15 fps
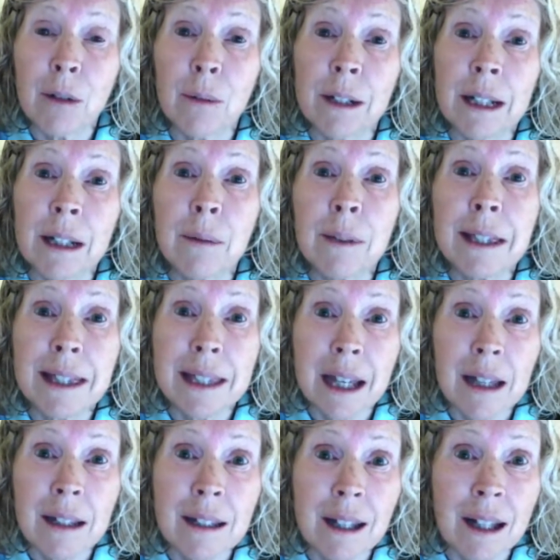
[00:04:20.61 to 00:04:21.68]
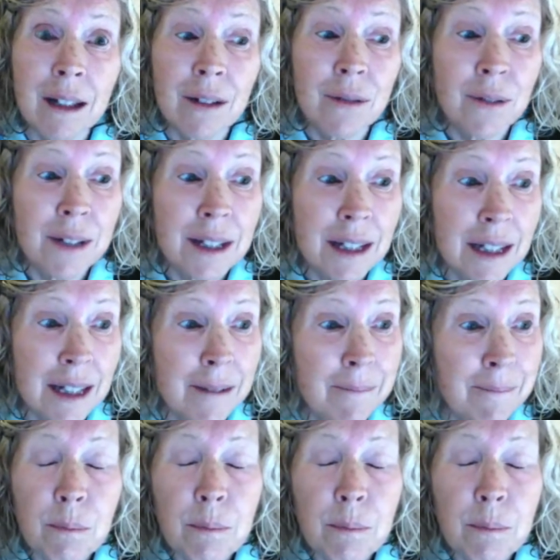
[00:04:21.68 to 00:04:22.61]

Reading with Silent Elephant E.